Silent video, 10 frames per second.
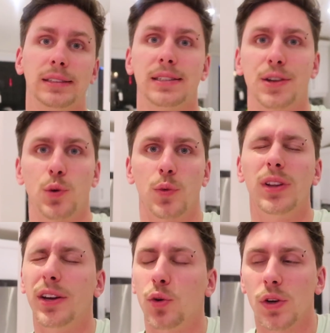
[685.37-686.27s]
Because that's what
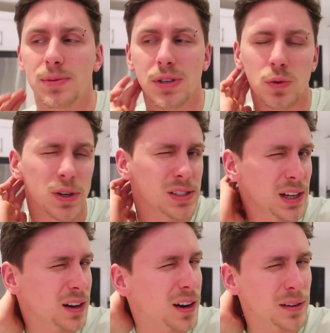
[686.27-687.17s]
really annoys me is when it's
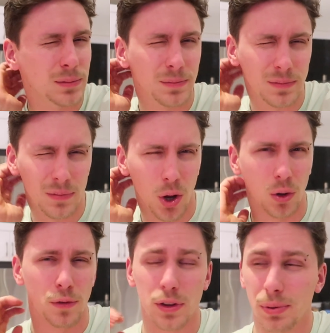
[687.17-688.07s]
like kind of
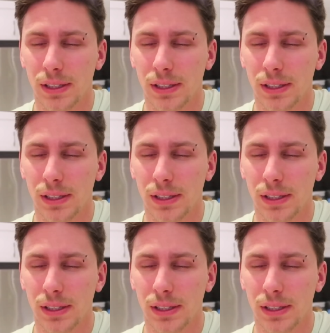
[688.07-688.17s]
all over the